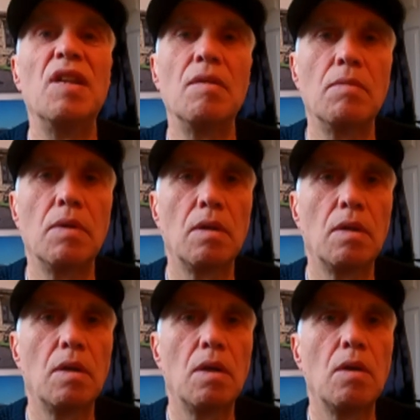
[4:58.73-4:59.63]
him
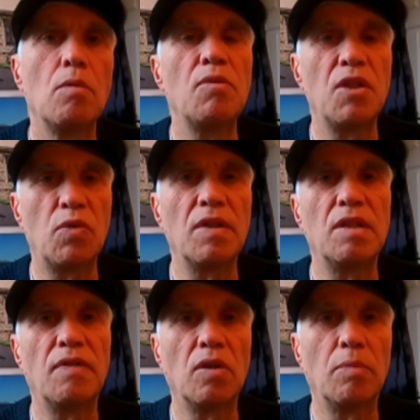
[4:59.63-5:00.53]
with the
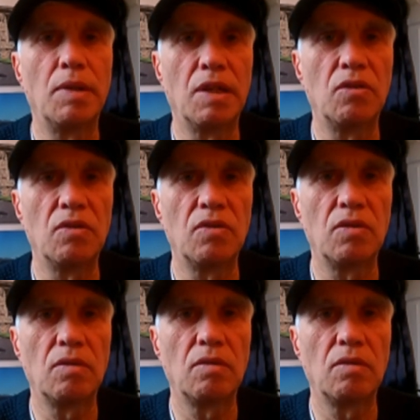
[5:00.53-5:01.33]
24 pages